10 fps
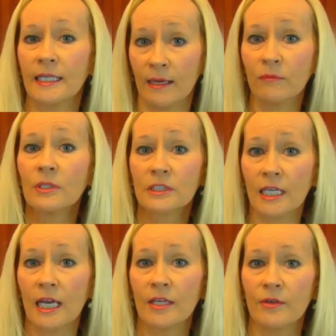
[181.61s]
and I will
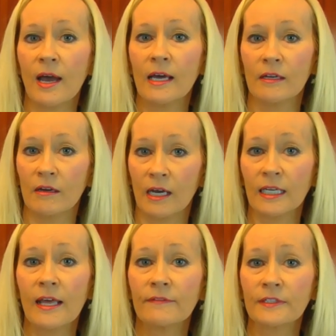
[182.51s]
tell you how long I
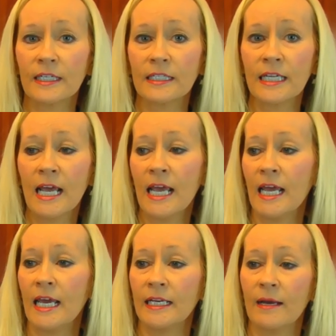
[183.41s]
left it,
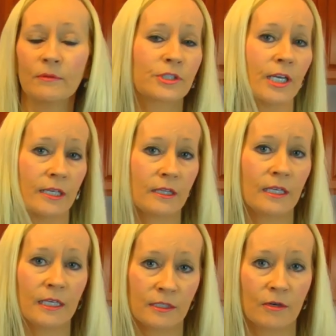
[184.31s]
and I will check
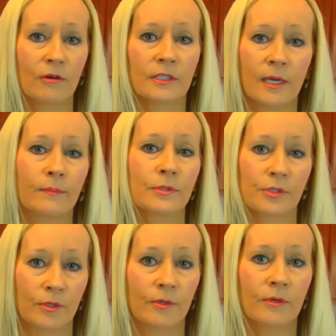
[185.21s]
the internal
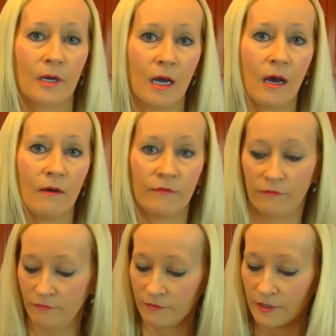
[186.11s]
temperature of
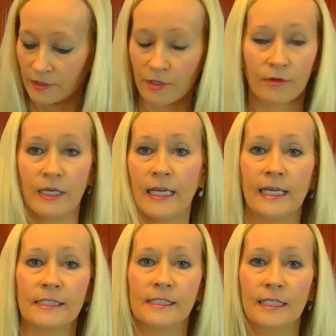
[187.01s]
the turkey
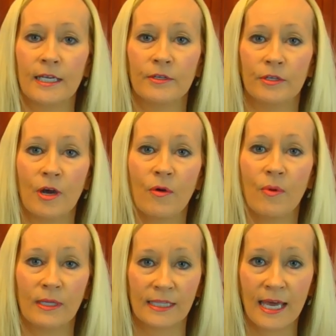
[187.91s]
legs to let you know
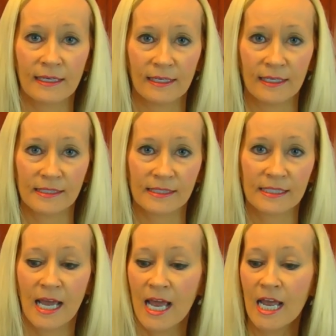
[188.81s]
what that
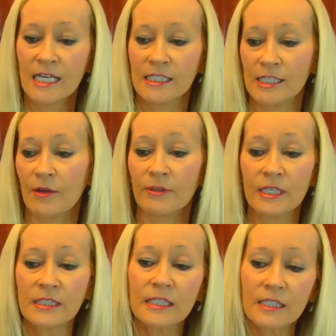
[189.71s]
is. So
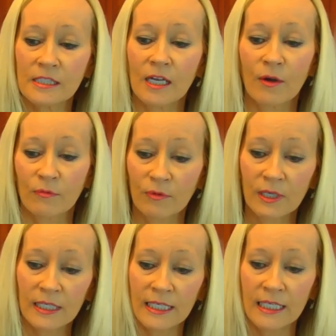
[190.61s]
this is a
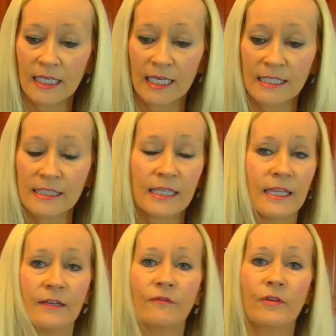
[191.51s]
really easy
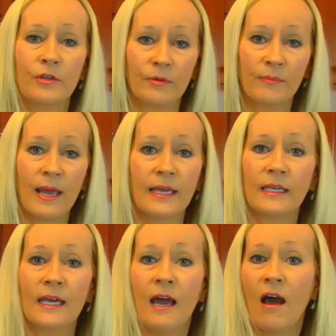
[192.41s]
thing for you to
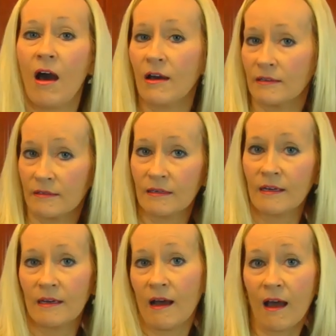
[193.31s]
make on
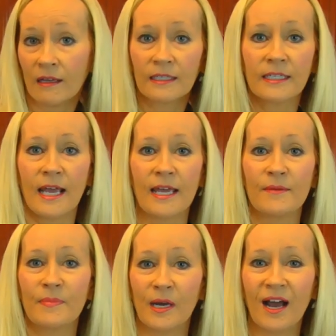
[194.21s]
a
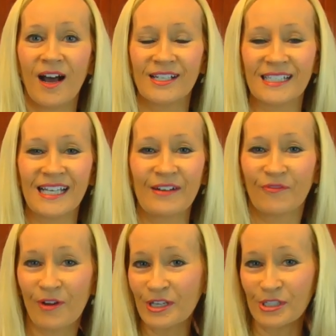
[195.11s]
holiday because it
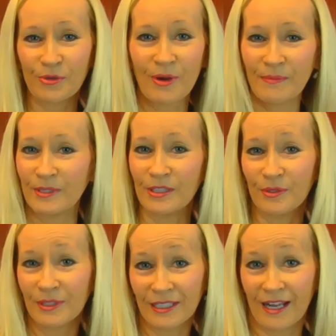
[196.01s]
frees you up to
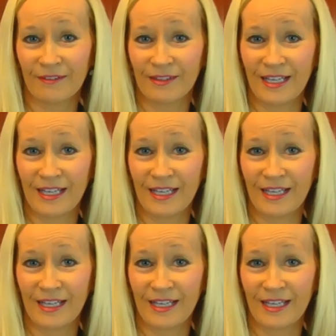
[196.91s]
do a lot of